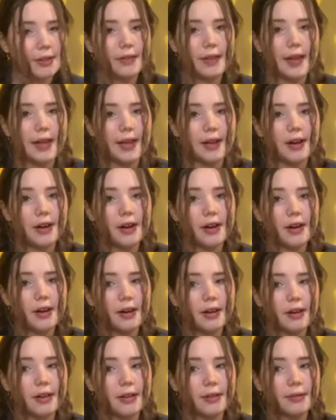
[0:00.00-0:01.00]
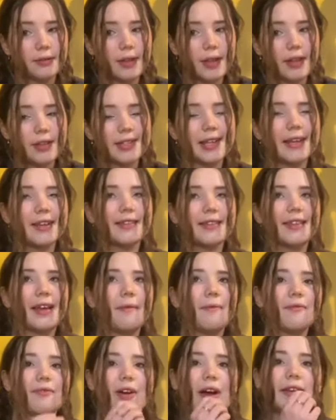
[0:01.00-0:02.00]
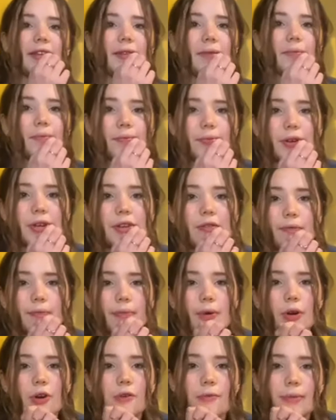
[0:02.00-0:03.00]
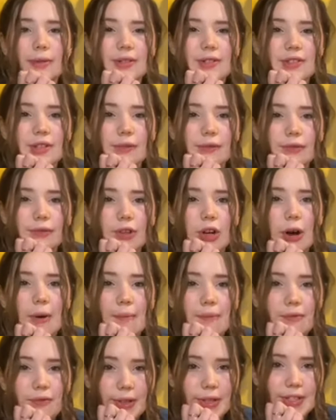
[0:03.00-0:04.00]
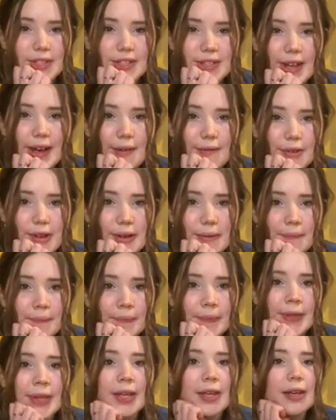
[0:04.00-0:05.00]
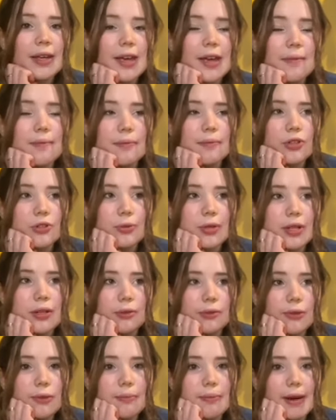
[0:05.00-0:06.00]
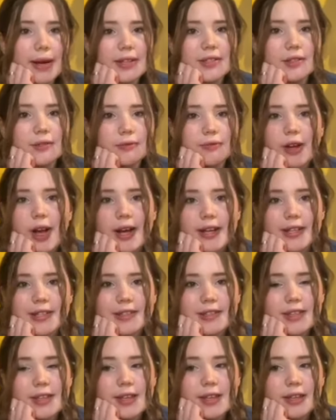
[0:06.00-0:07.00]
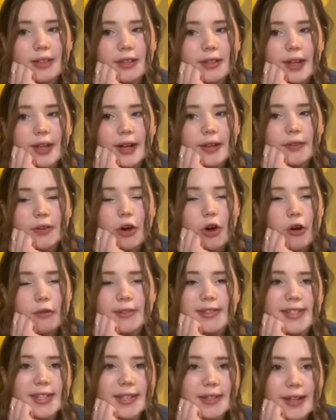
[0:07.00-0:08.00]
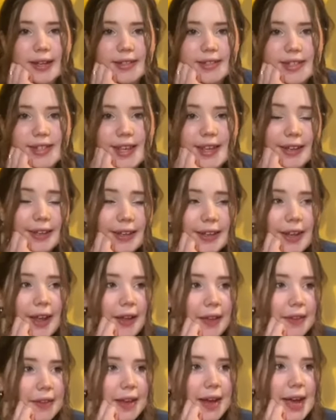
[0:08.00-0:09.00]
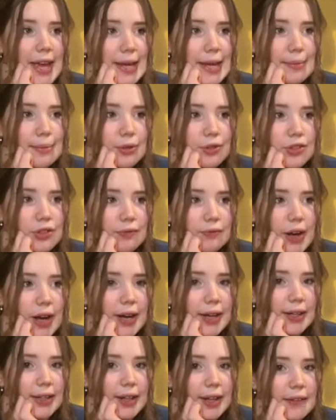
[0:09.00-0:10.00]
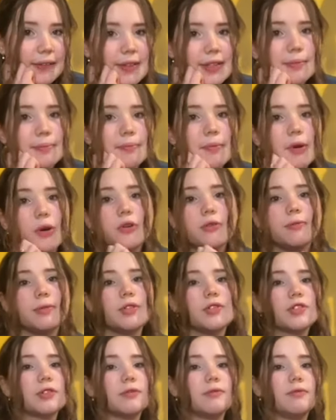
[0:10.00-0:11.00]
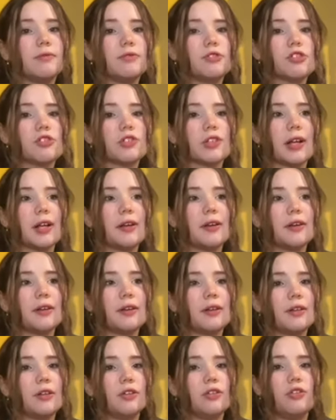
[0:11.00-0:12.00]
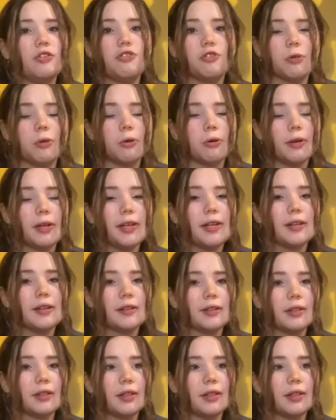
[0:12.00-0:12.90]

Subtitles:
it's like them finding brief moments of comfort together in between all the massive fighting and like the horrors that they're seeing. They're able to find like these moments of just like joy